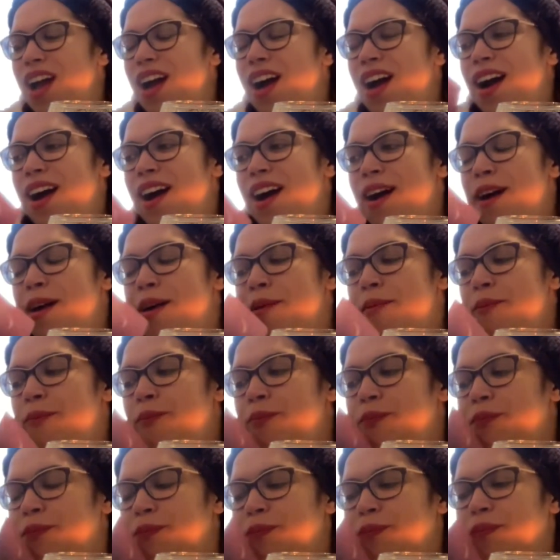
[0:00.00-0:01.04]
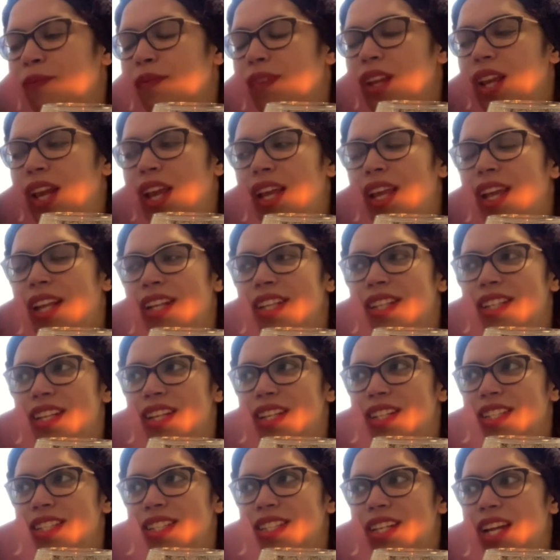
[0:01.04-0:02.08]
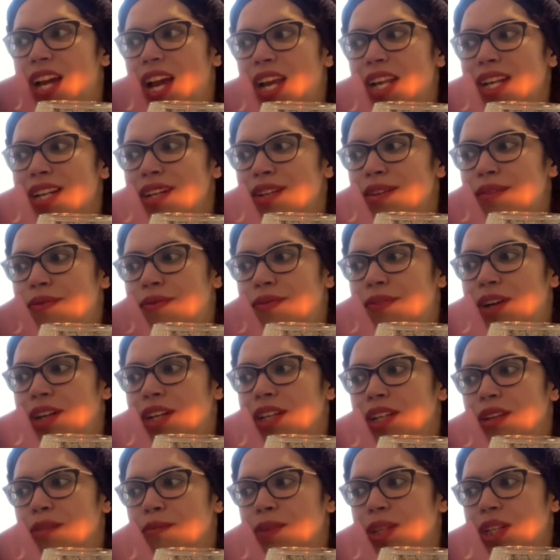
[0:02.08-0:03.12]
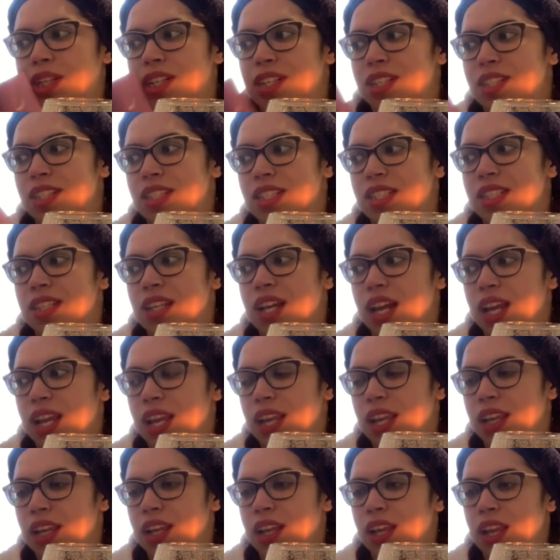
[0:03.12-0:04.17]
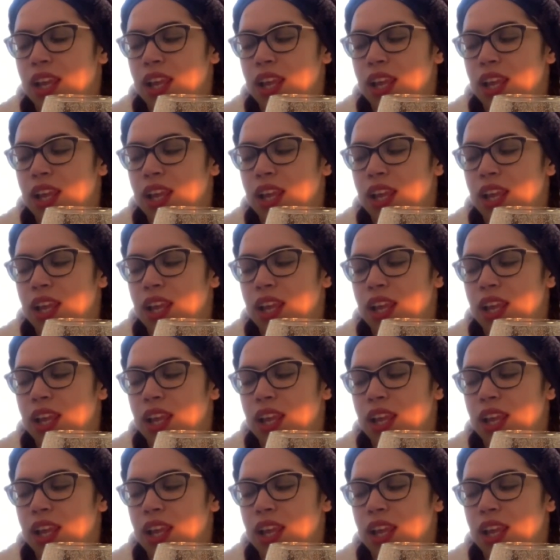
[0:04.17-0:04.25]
And it's kind of funny because it's like,